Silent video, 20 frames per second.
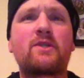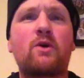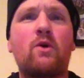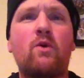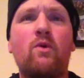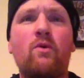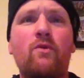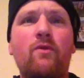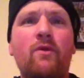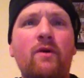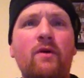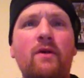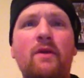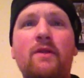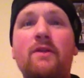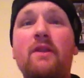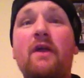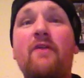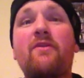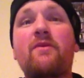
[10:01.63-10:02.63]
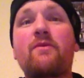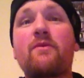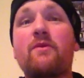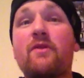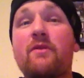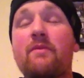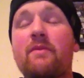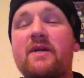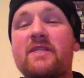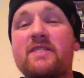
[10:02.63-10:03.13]
cold. Nothing
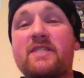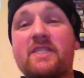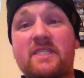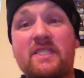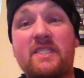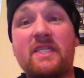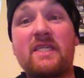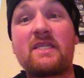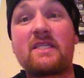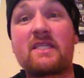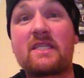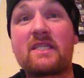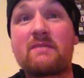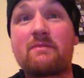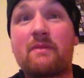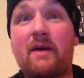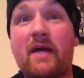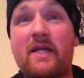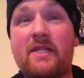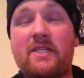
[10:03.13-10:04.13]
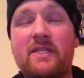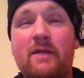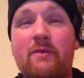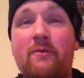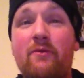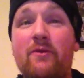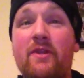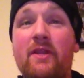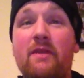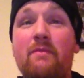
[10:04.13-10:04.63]
really much to see in this match. I
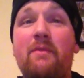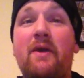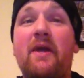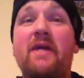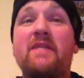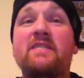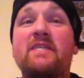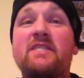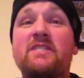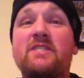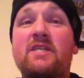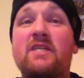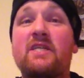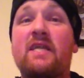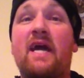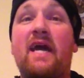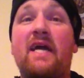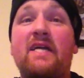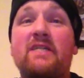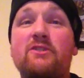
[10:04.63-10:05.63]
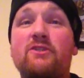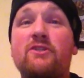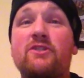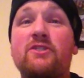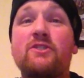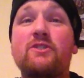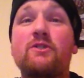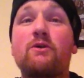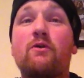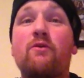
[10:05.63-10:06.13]
really didn't pay attention. Axel
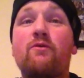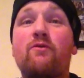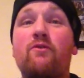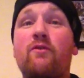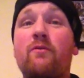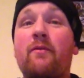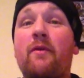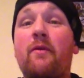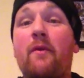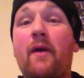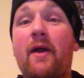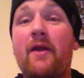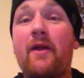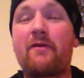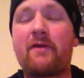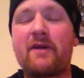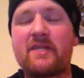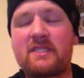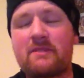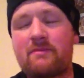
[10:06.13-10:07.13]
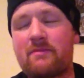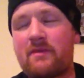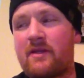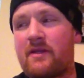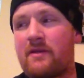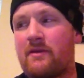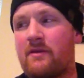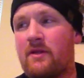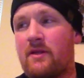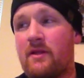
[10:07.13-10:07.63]
doesn't do it for me. Ryder hasn't
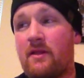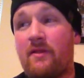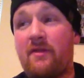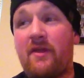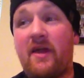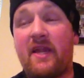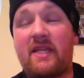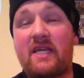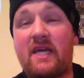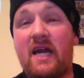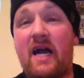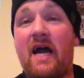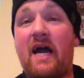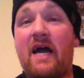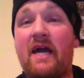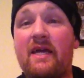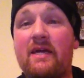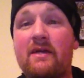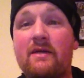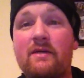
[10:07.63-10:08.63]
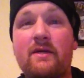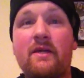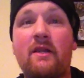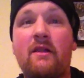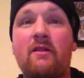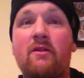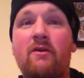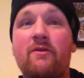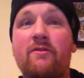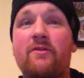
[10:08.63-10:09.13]
been that guy in
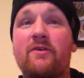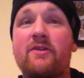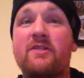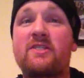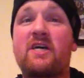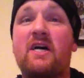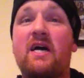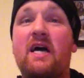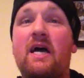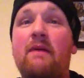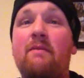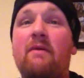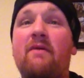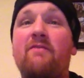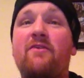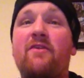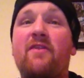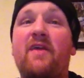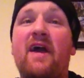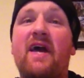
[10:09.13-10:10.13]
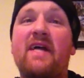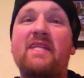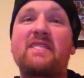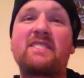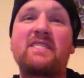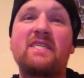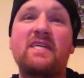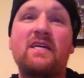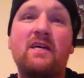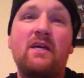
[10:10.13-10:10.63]
a long, long time. After
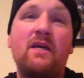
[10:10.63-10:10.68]
that,